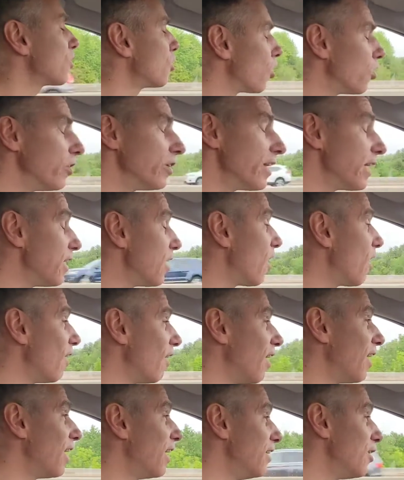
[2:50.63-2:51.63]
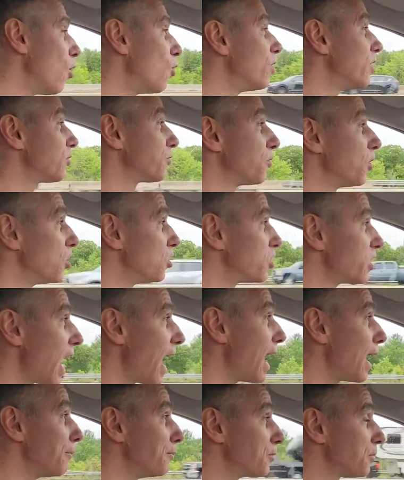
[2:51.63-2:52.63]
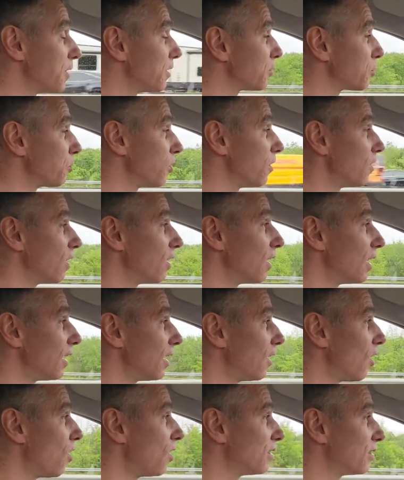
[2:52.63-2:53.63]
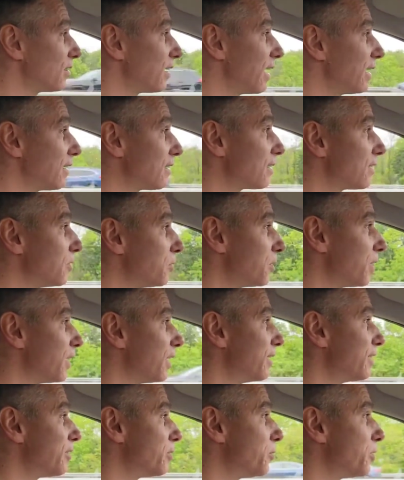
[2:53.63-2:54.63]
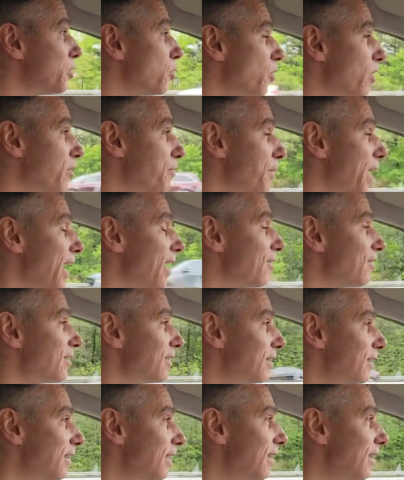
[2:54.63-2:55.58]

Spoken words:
Turned in our notice for our jobs because we're all set to do a northbound.